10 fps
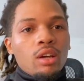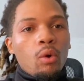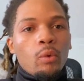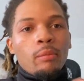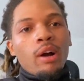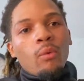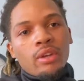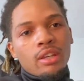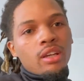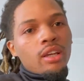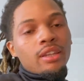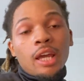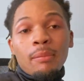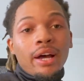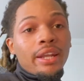week by week, day
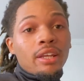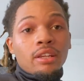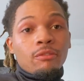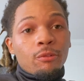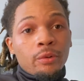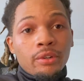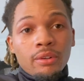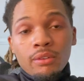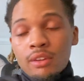by day, for real.